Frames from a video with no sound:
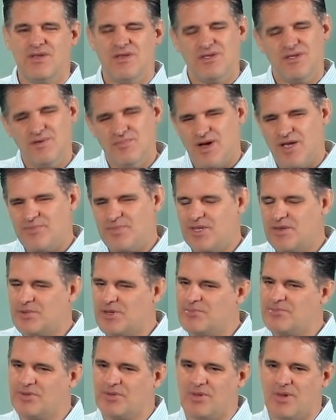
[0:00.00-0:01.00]
You might be able to
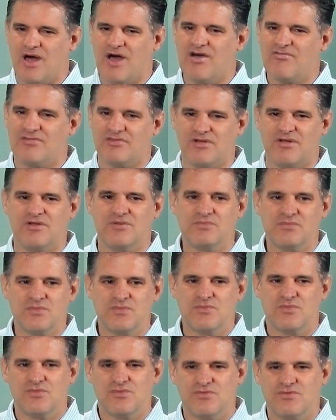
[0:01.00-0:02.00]
pull off a
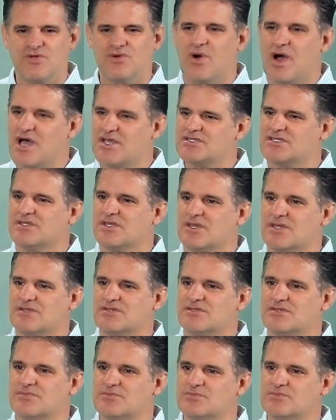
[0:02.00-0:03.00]
few
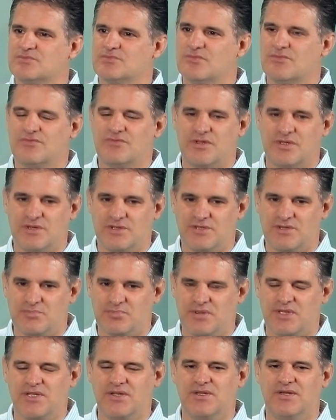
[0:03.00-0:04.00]
asanas feeling
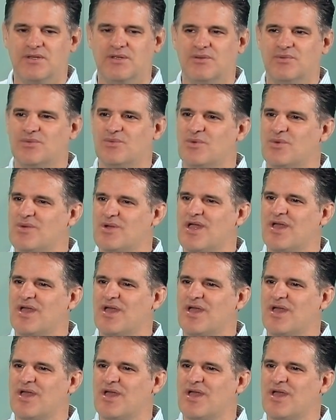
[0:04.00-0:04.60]
depleted and